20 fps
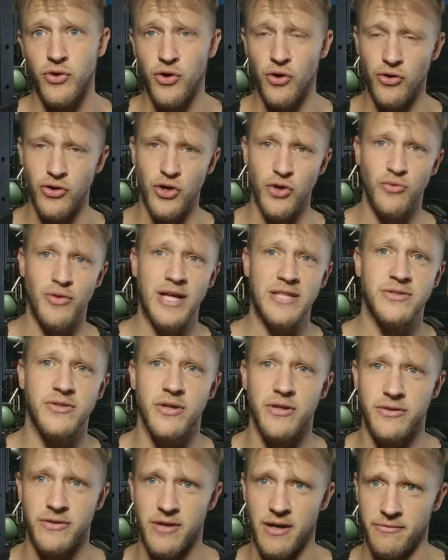You're you, that's
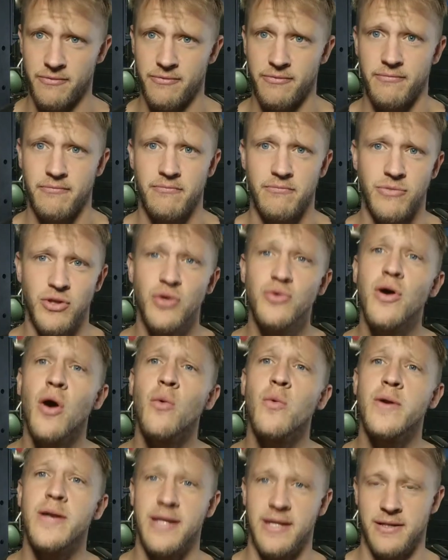good enough. You
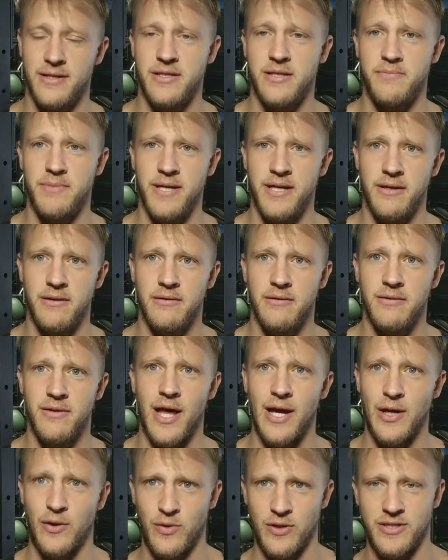don't need to be
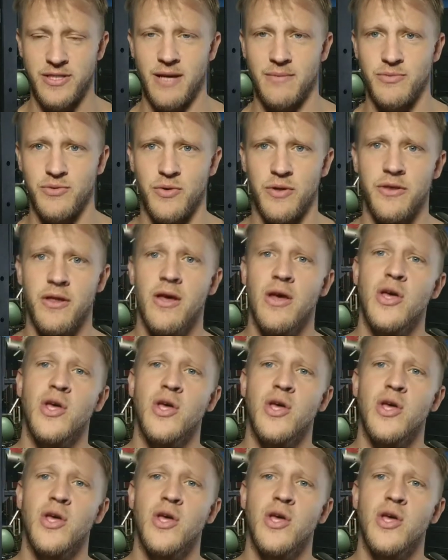like Chris Hemsworth.